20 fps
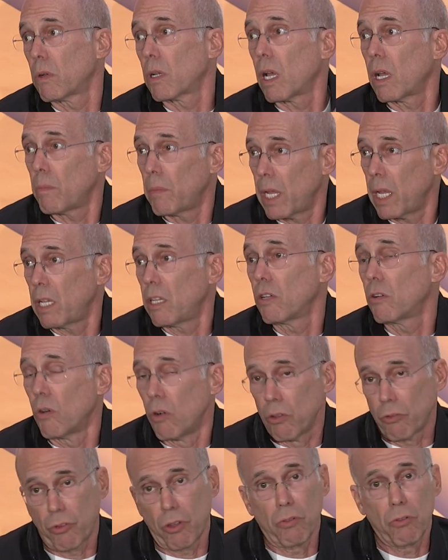when I'm 80
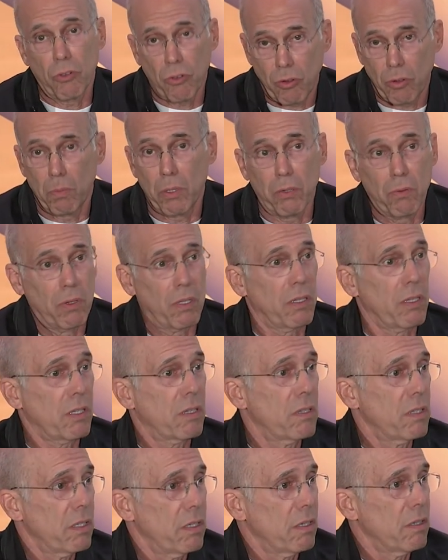also, just to be really
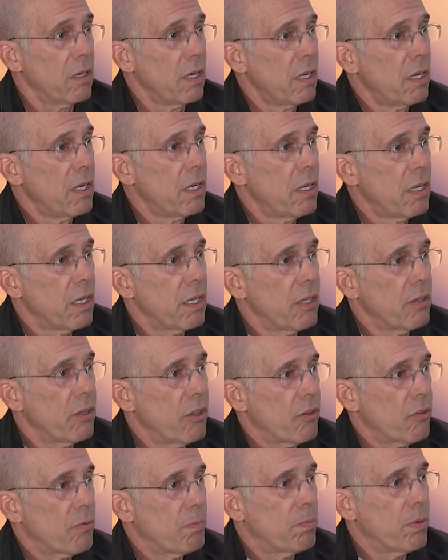clear in
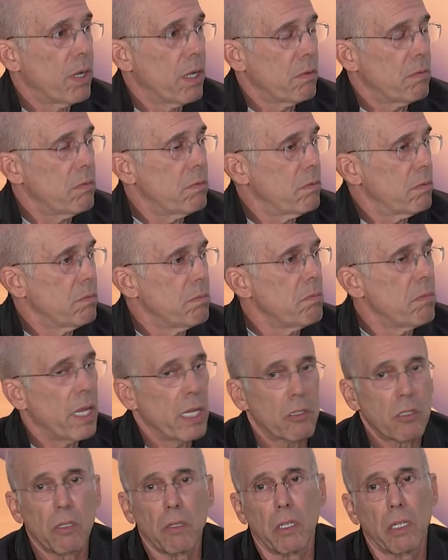this. But
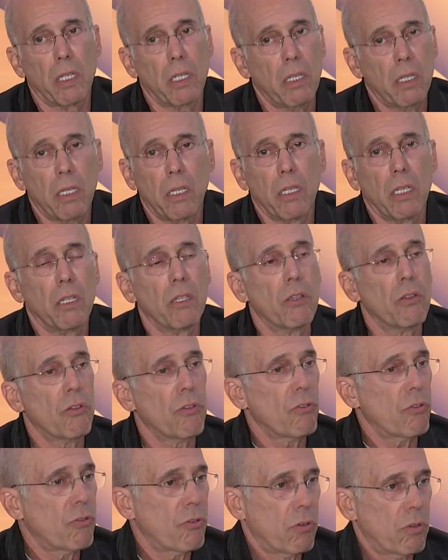mentally, he
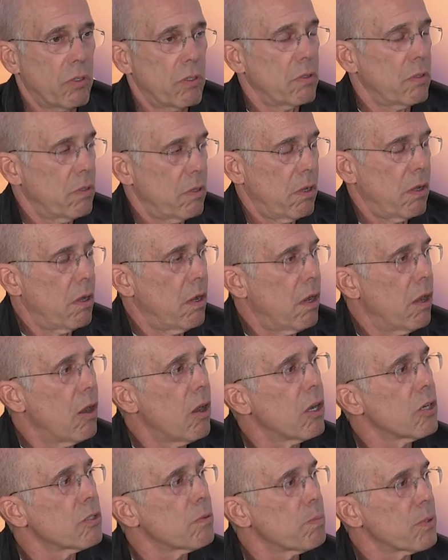is
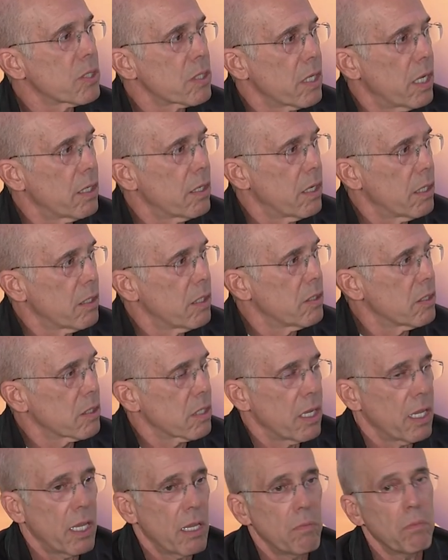100% on his
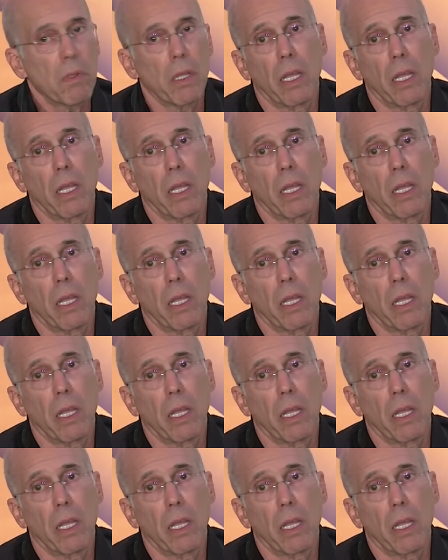game,